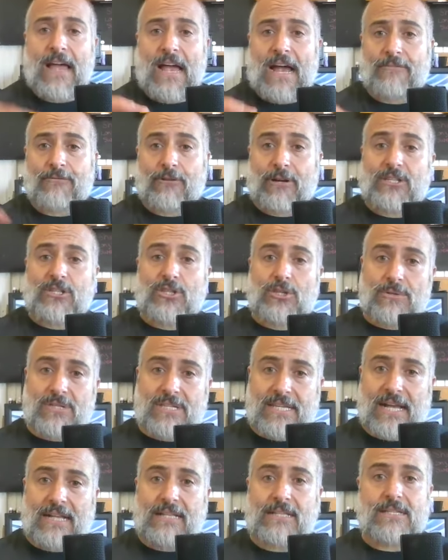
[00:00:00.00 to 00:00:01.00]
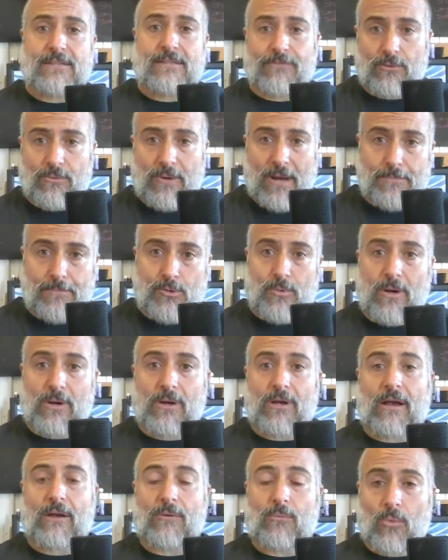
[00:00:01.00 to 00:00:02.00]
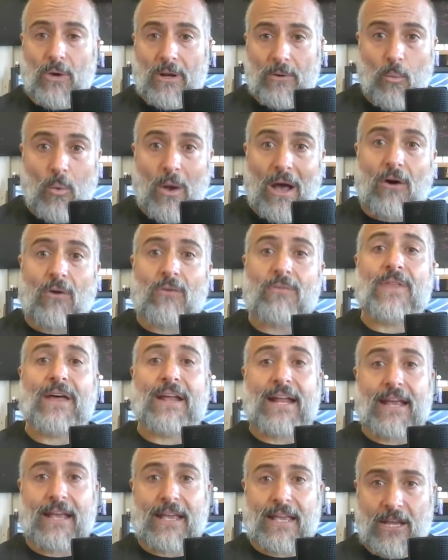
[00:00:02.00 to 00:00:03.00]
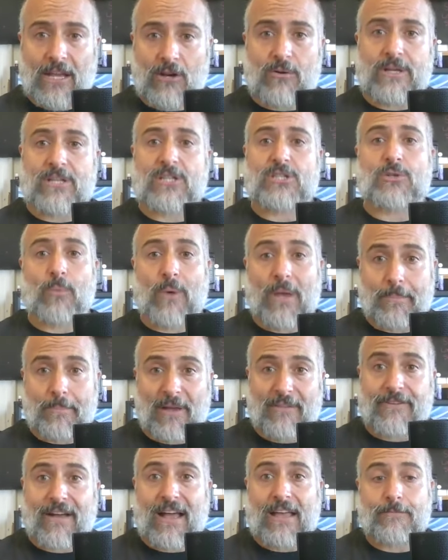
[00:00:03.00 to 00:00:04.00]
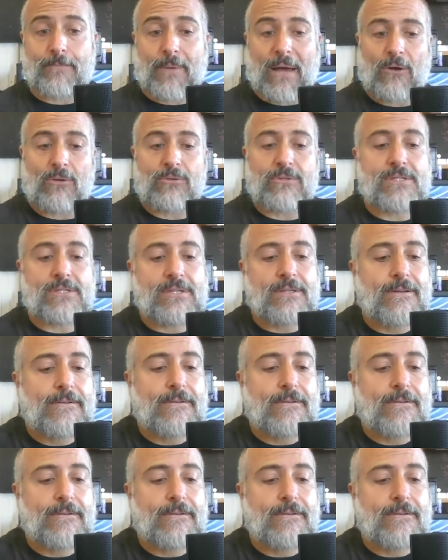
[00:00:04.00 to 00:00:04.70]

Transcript: Every 2 sets, if the reps went well, then I increased the weight by 5 pounds.